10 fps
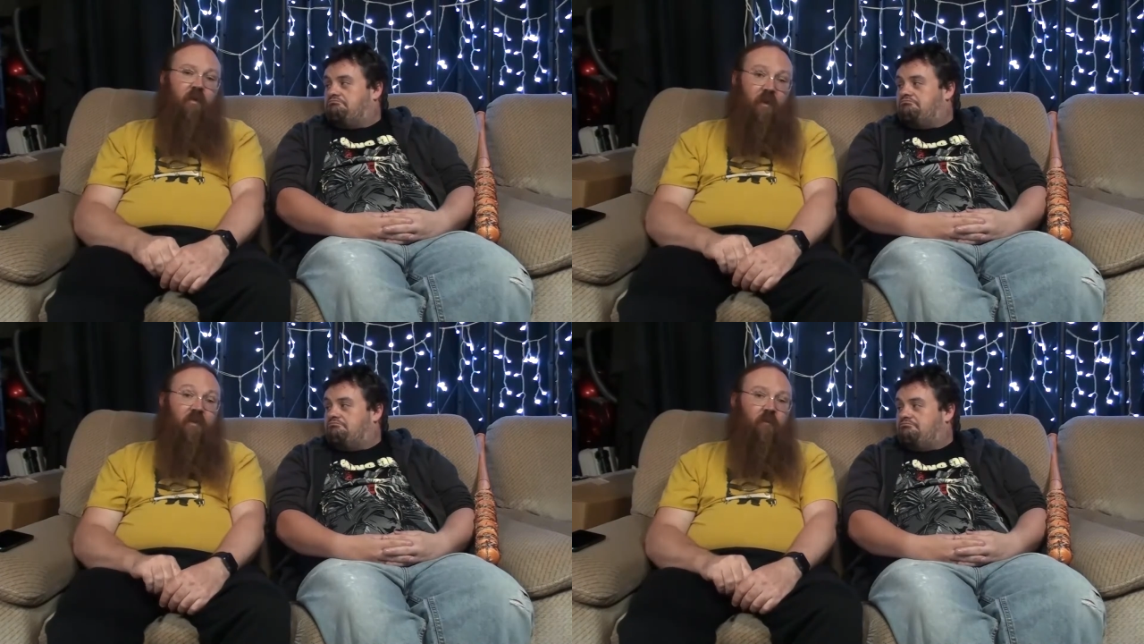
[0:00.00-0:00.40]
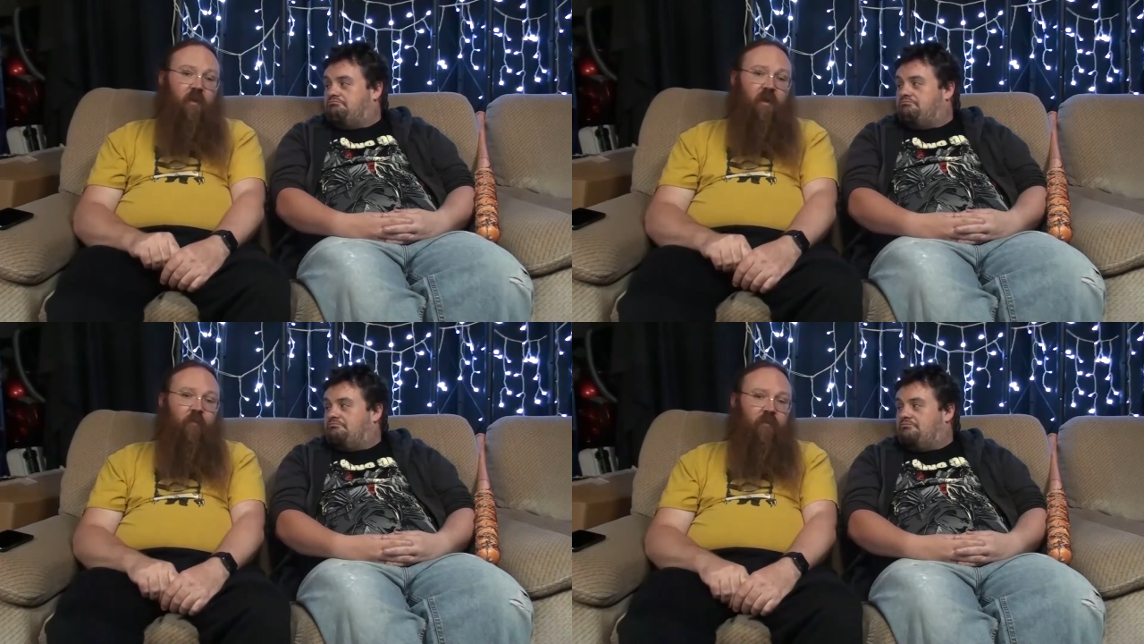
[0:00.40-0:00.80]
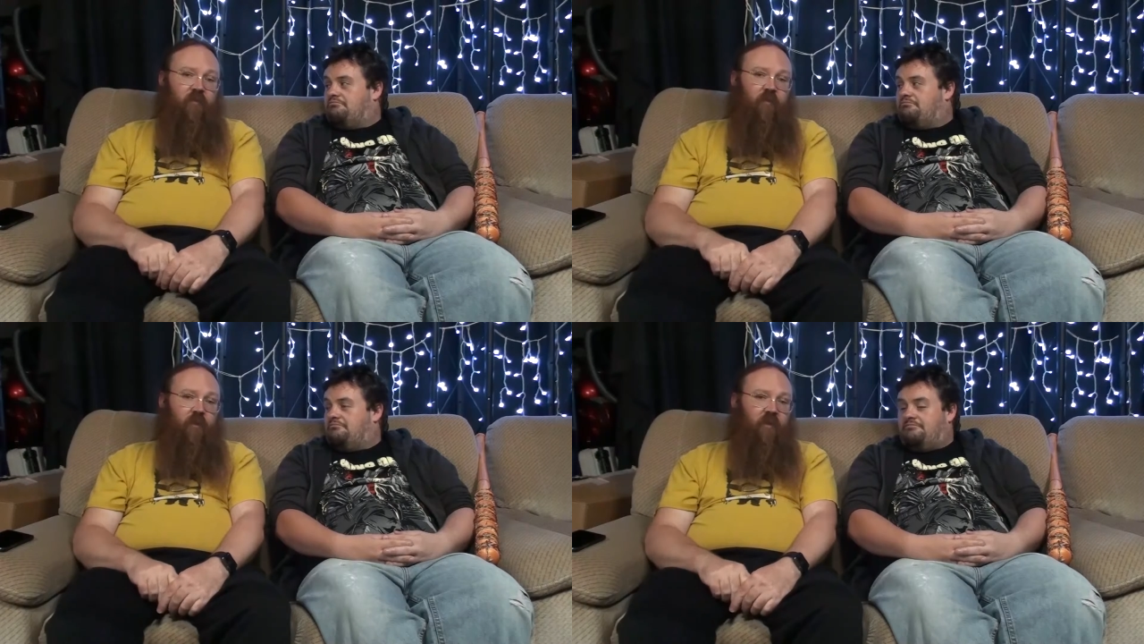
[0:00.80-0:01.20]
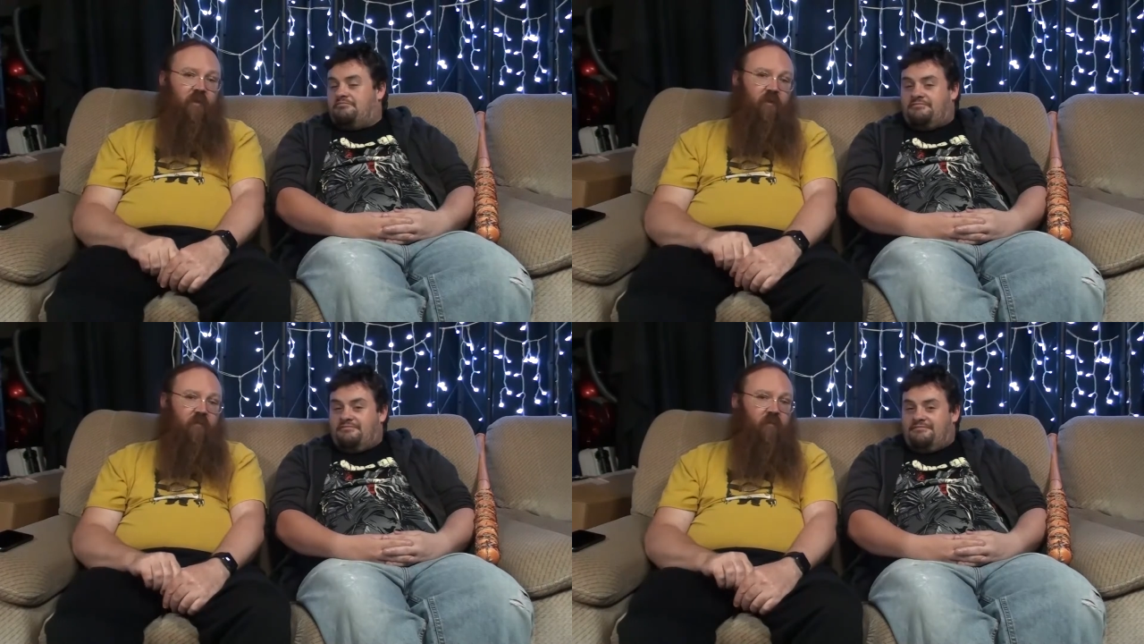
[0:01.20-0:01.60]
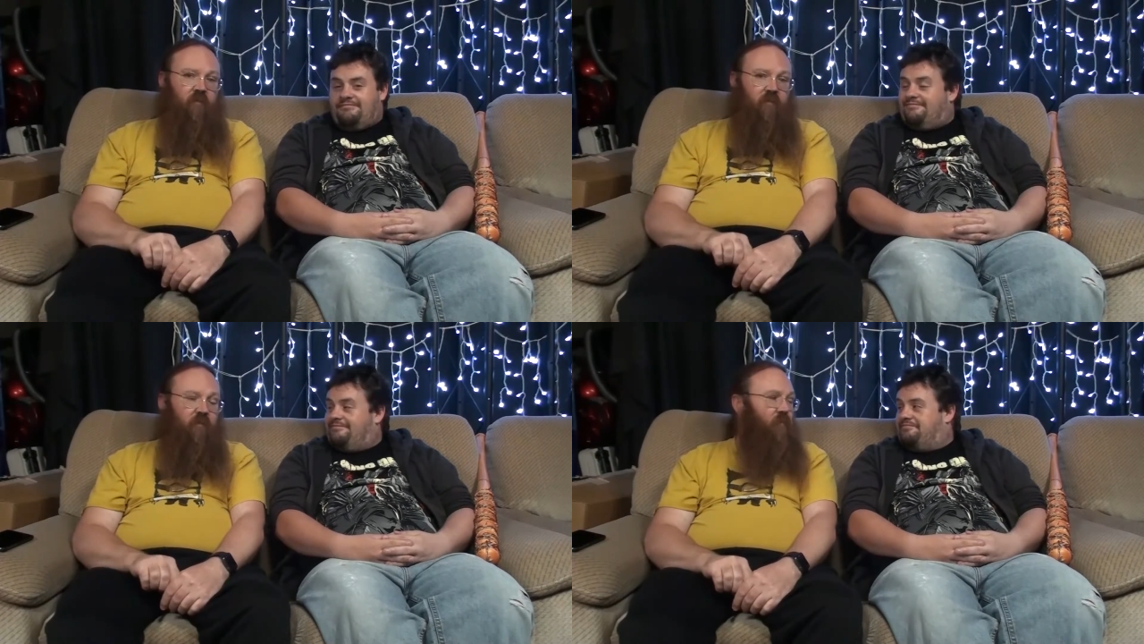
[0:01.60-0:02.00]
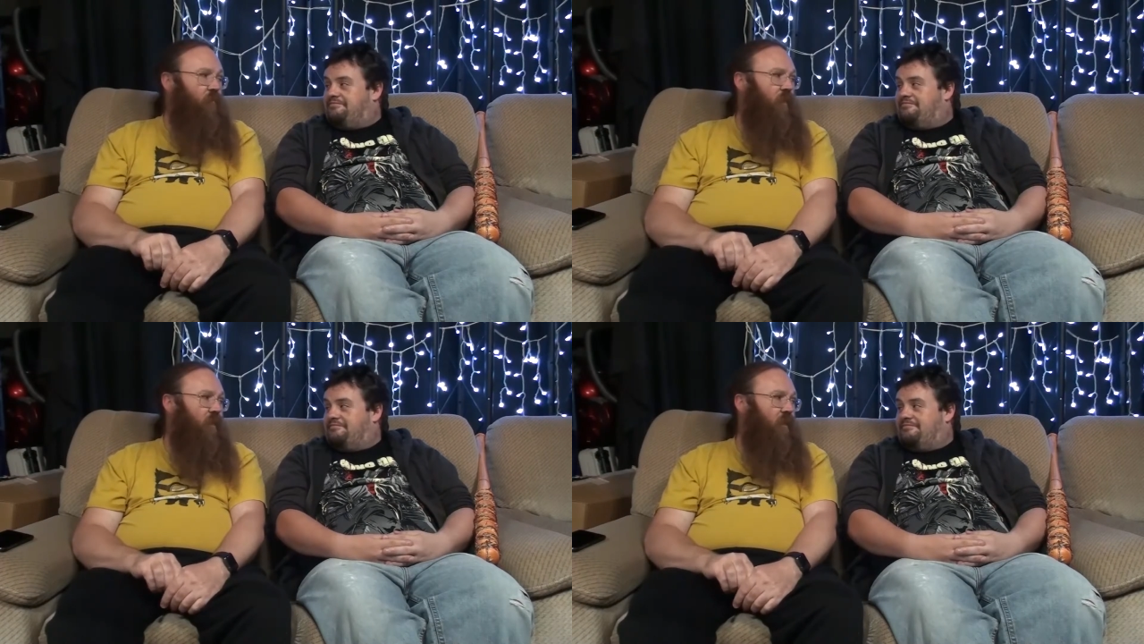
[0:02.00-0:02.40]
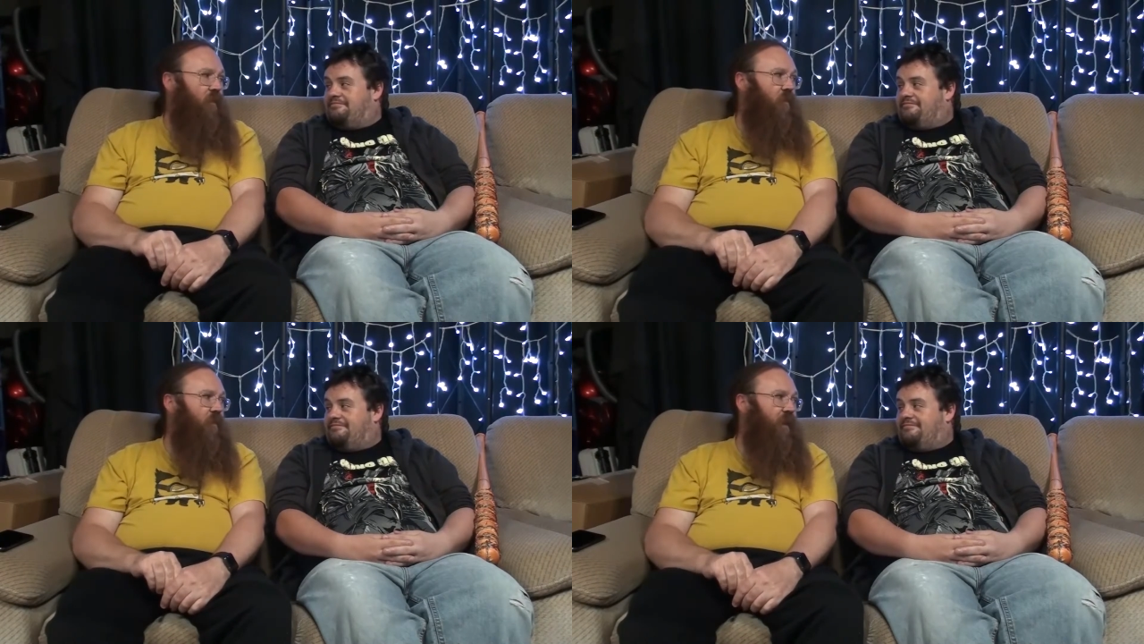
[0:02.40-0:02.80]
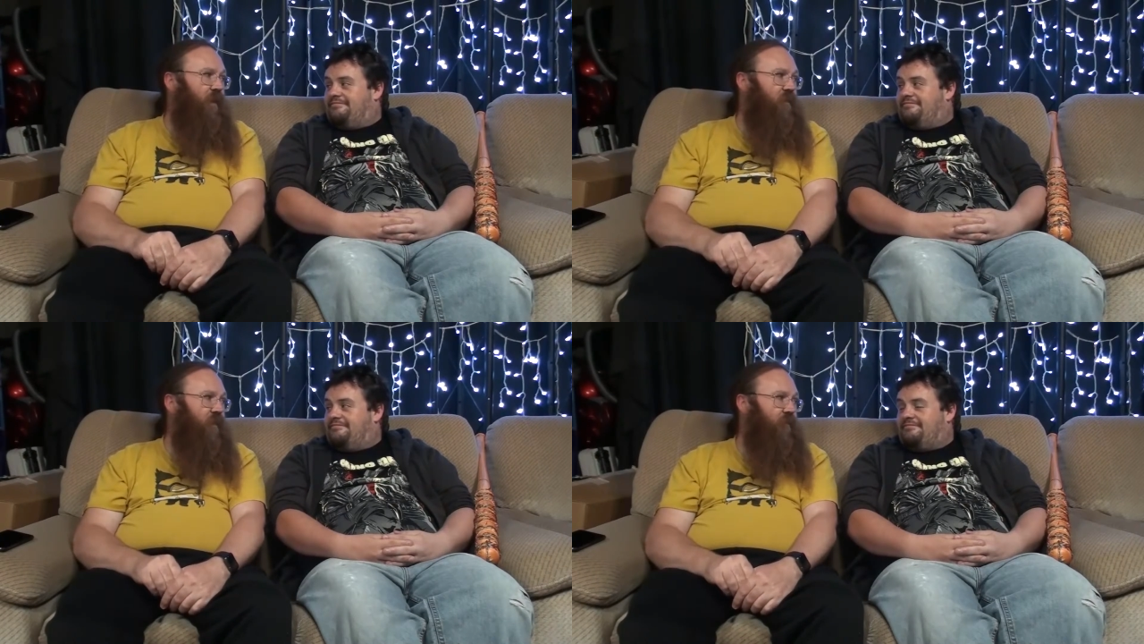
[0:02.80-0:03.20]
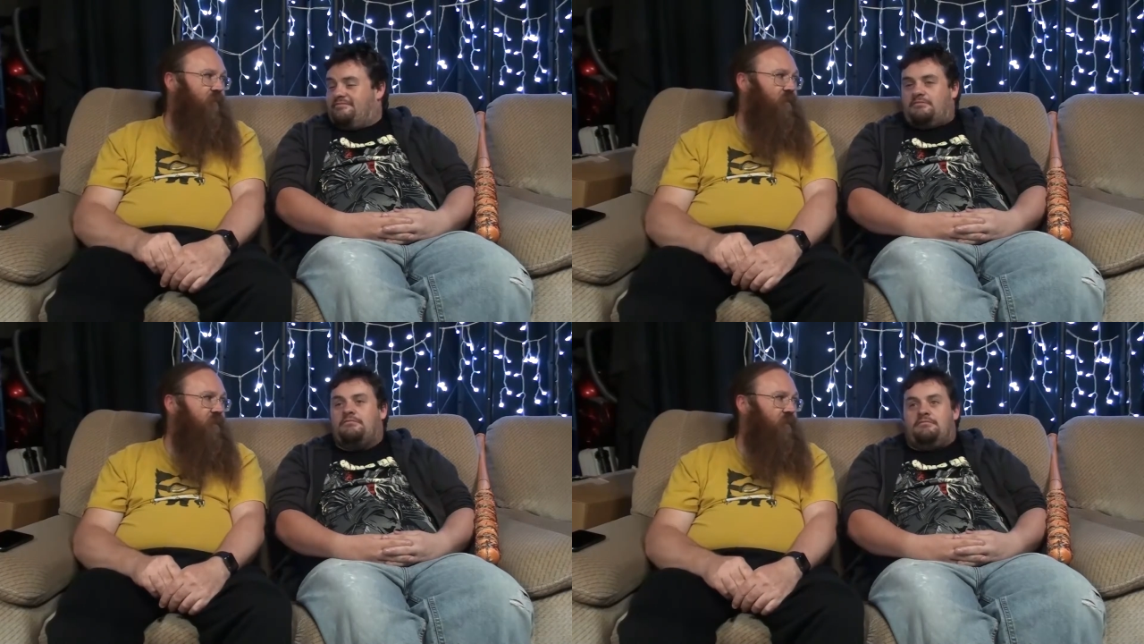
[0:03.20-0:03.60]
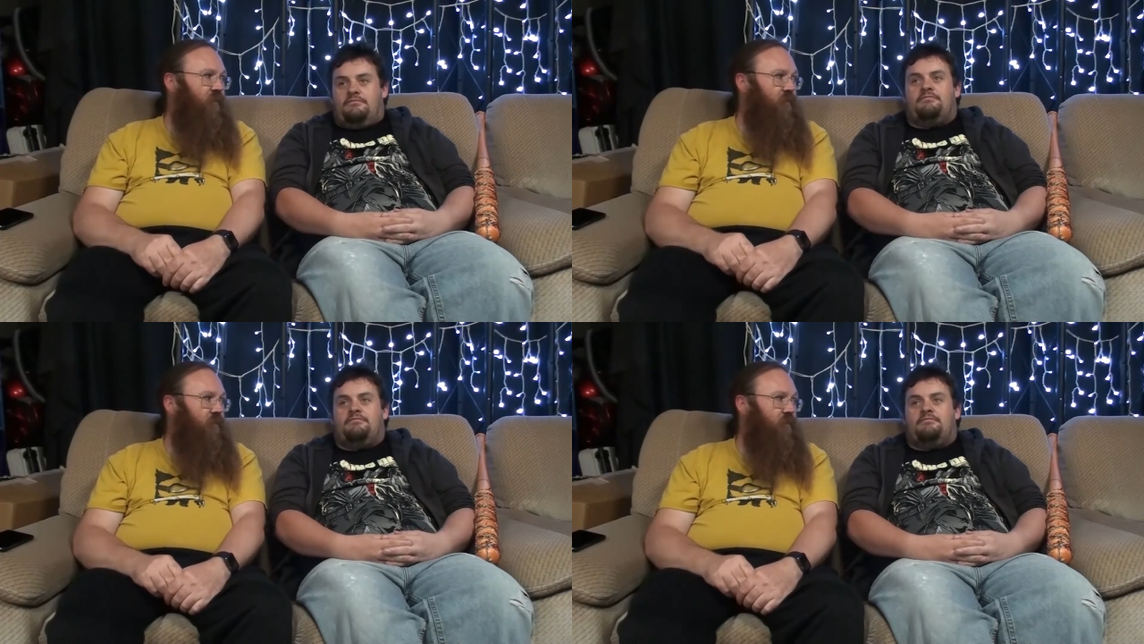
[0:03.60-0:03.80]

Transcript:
Speaker 1: that's what happens when you're working long days over Easter.